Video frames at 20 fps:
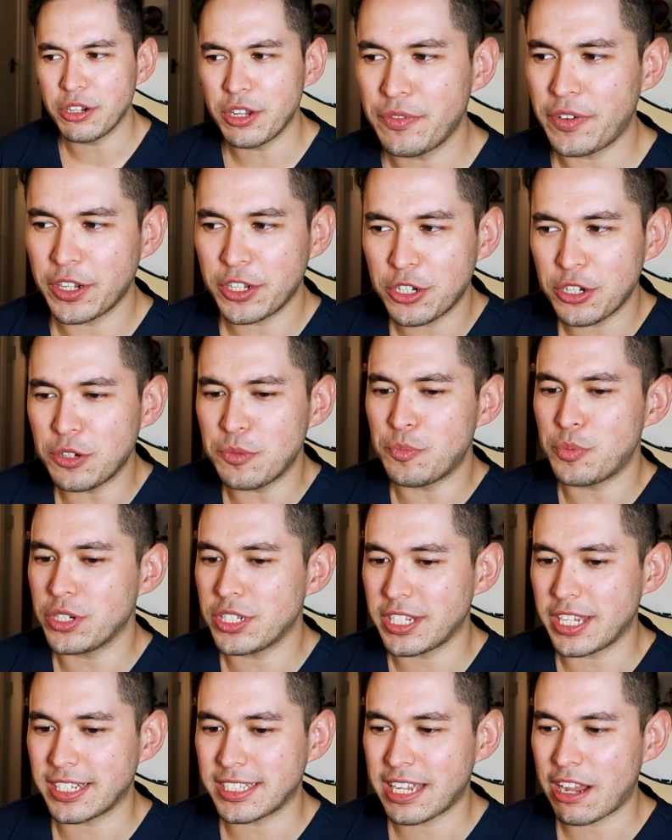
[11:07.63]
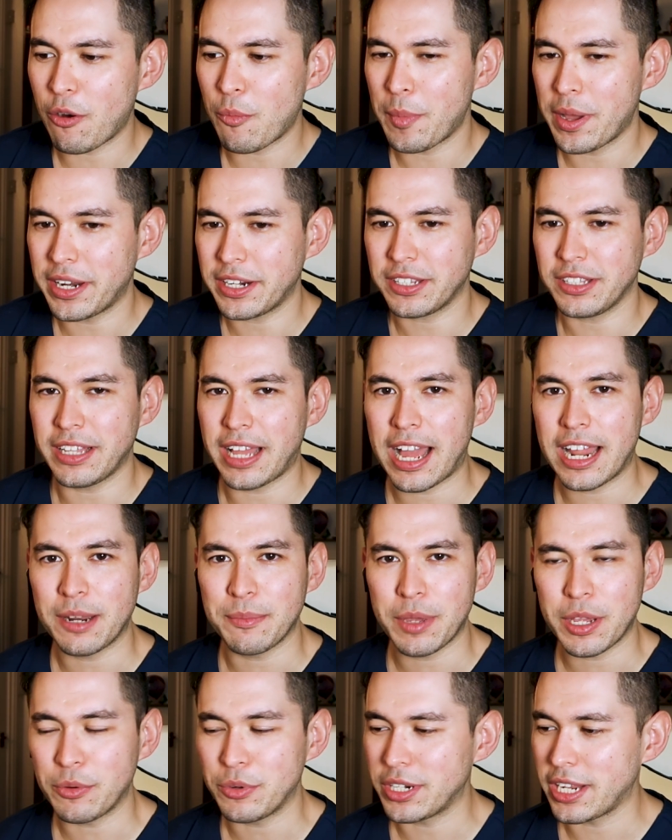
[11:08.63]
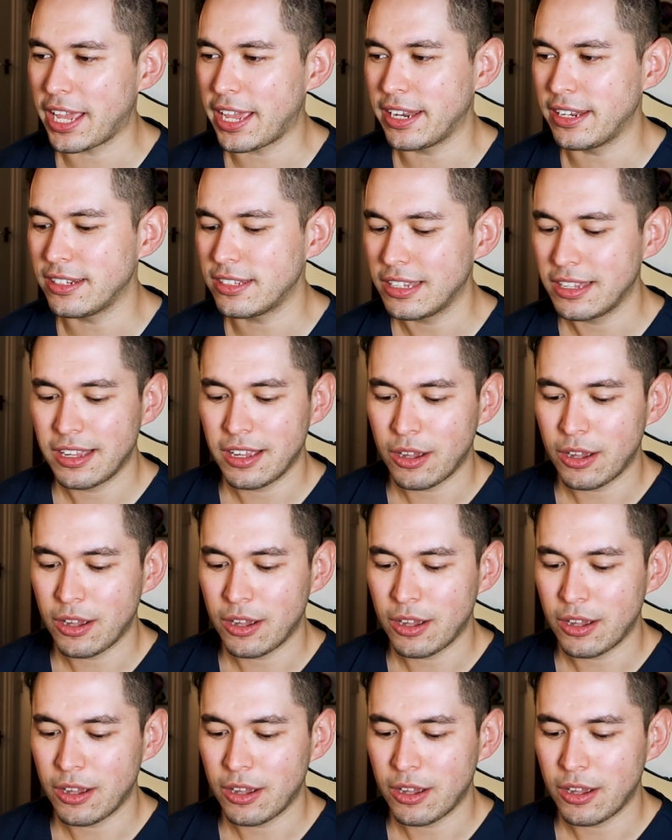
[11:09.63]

know, if I couldn't predict how medical anime would end,